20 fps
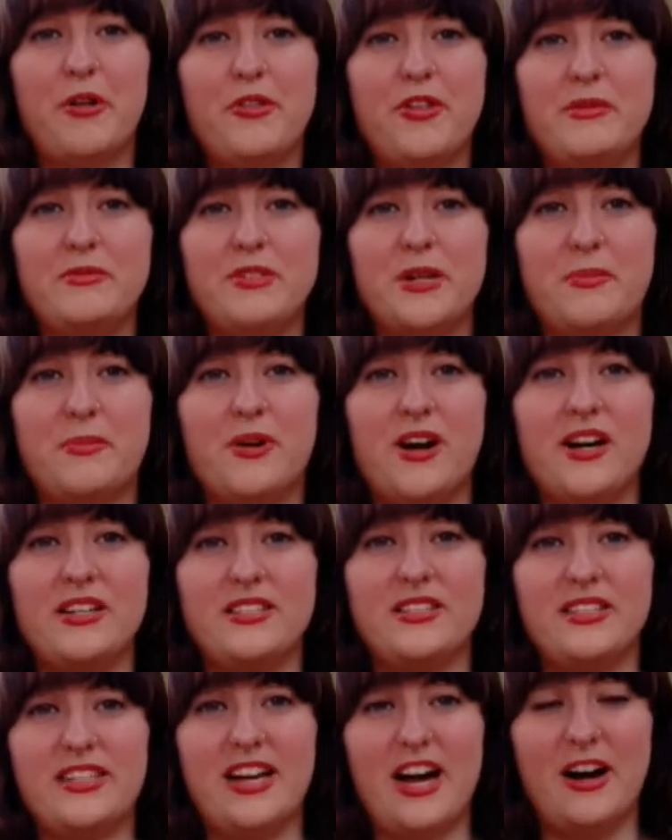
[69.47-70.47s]
thumbs are
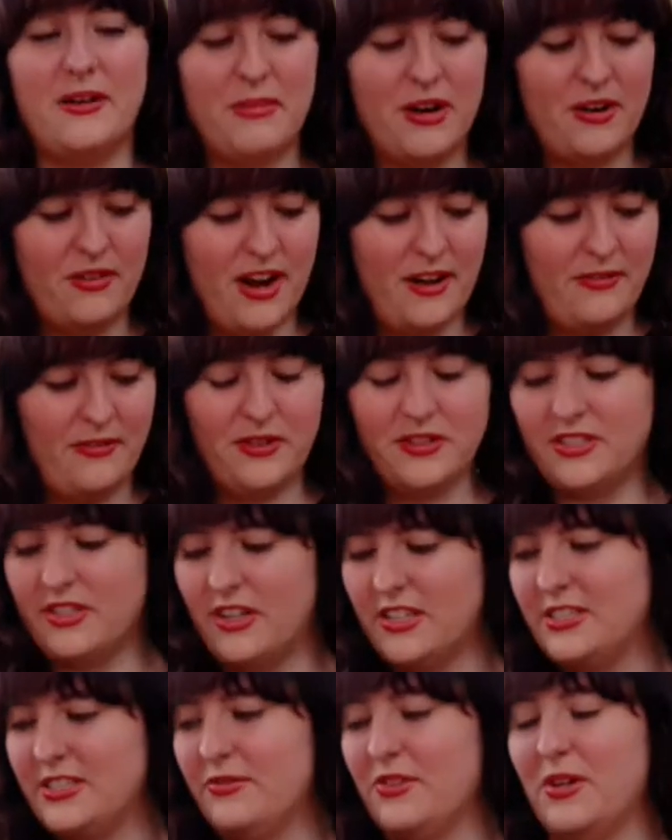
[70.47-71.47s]
pressed down my rifle, so
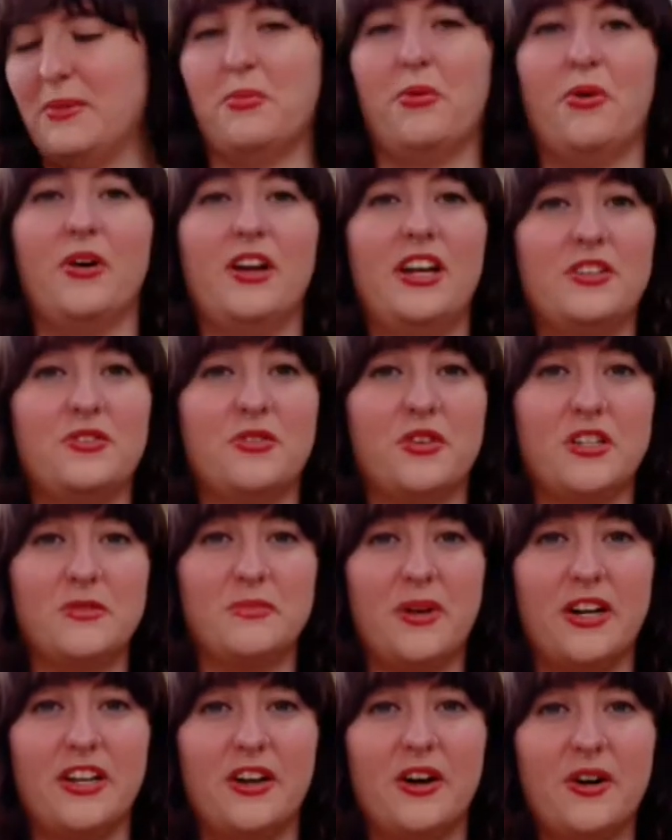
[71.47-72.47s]
as if they're pointing towards
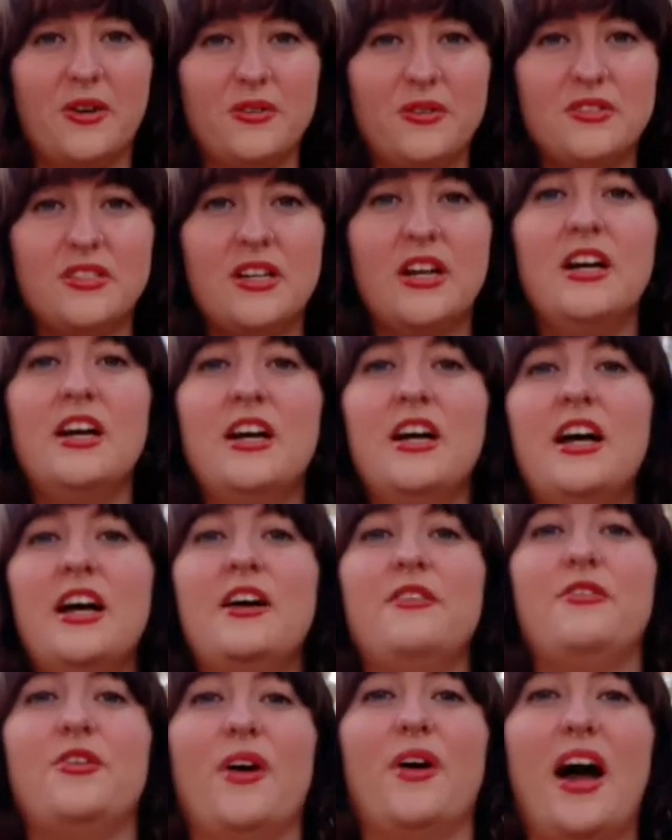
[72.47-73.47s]
my nose.
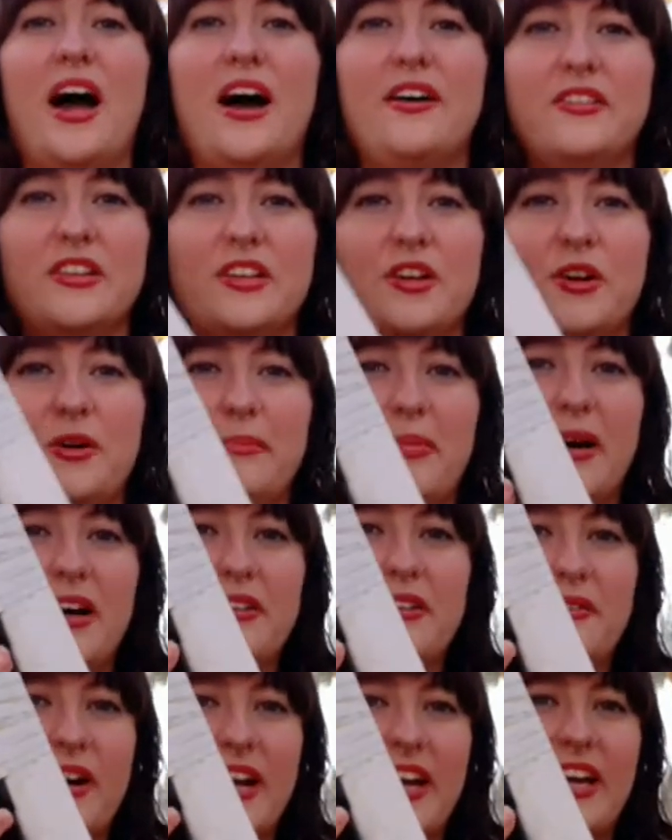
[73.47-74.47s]
If you have a little
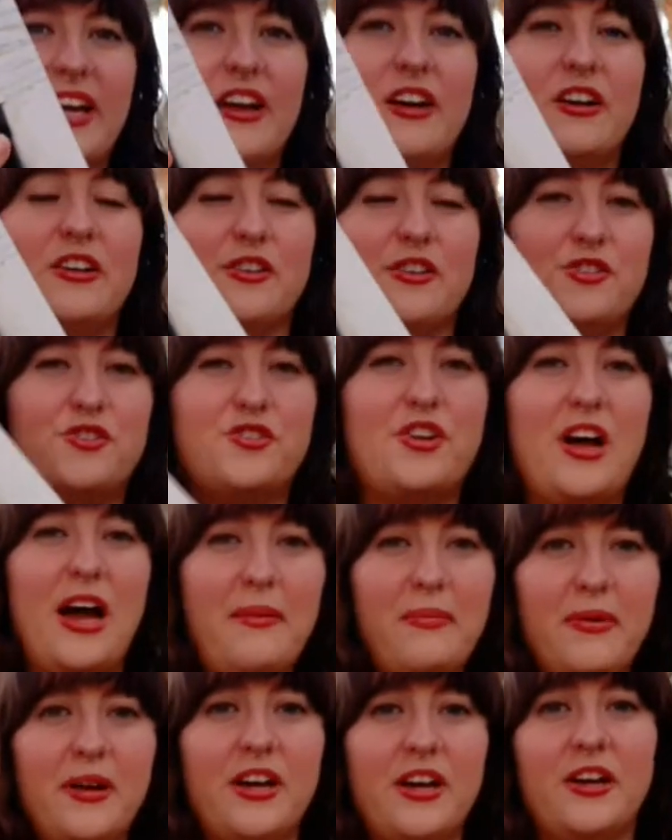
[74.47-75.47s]
button right here in your
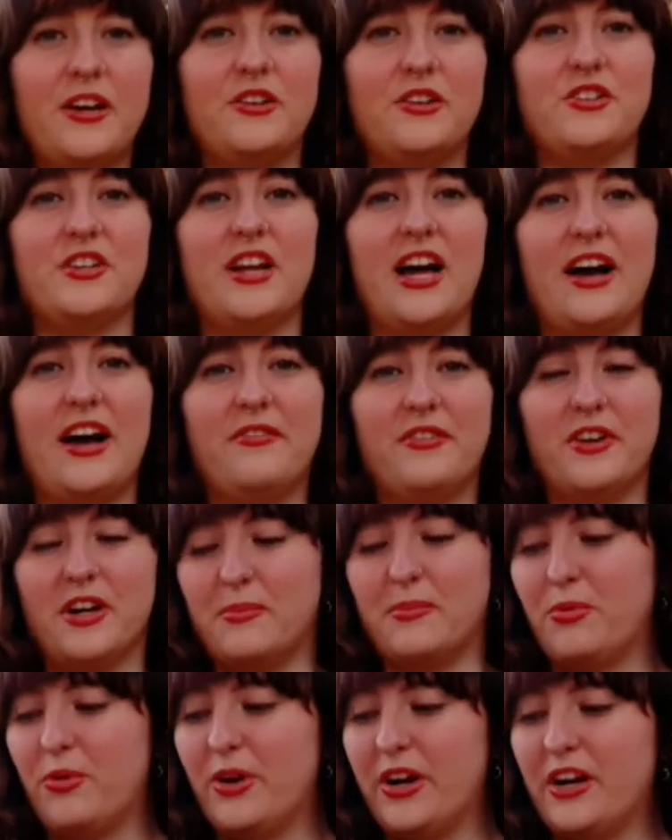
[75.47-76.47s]
strap, you should have your
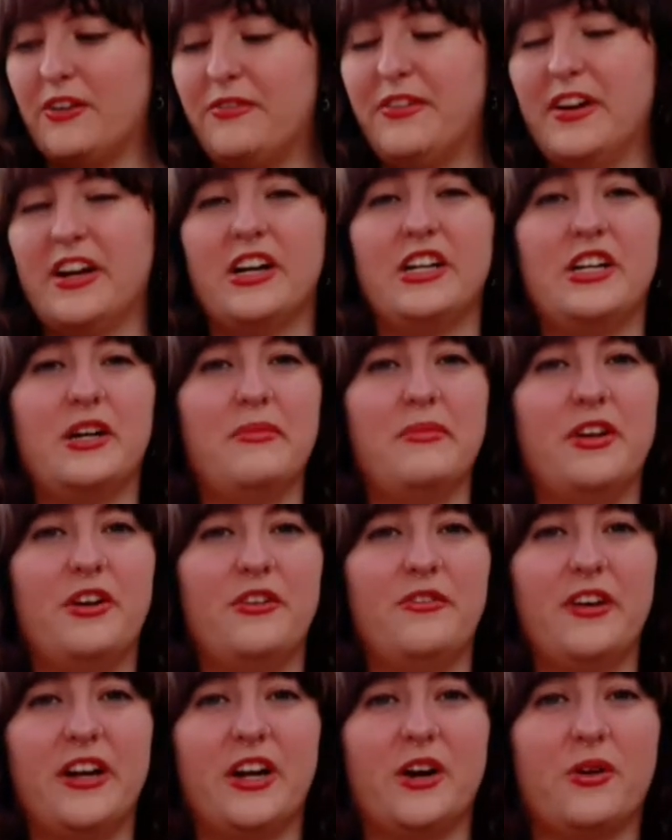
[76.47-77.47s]
pointer finger, your middle
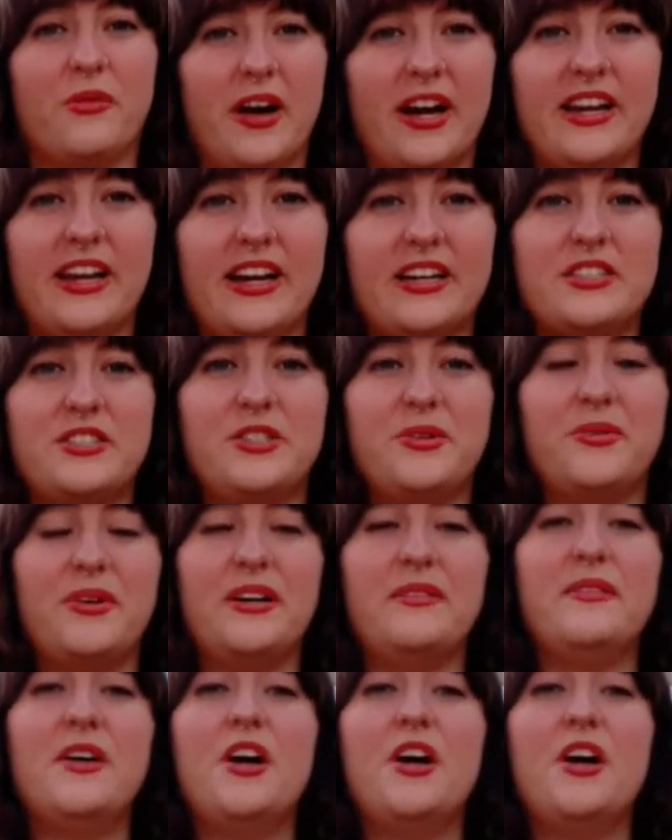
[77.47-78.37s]
finger right next to it.